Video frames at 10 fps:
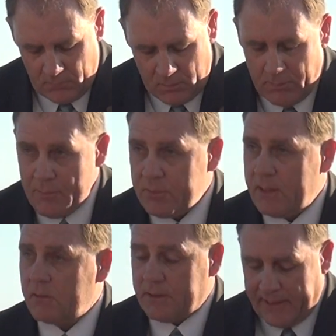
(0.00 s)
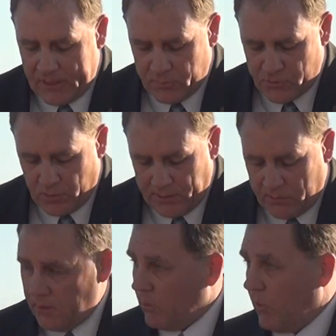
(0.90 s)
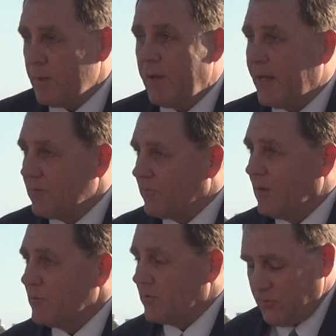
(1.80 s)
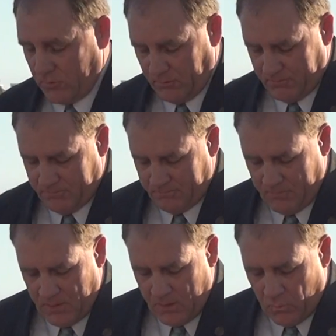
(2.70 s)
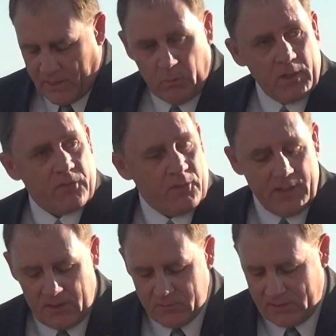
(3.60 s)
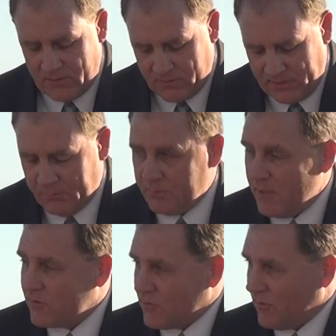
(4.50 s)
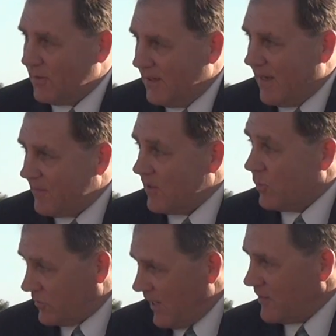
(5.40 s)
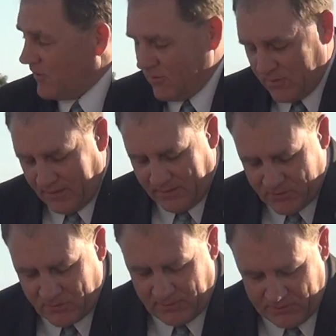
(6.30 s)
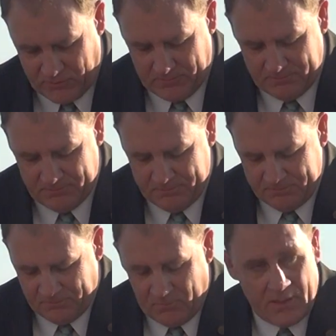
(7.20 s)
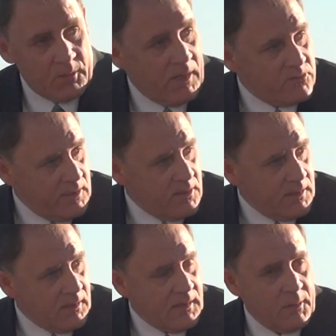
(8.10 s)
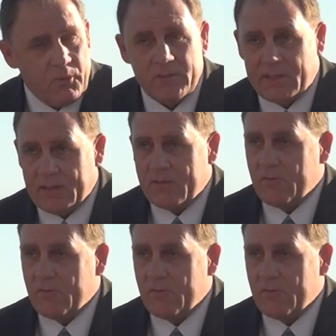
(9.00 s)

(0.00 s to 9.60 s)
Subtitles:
My political engagement journey started way back in pharmacy school, when I worked 3 years as an assembly messenger at the Wisconsin State Legislature. In my senior year, I put together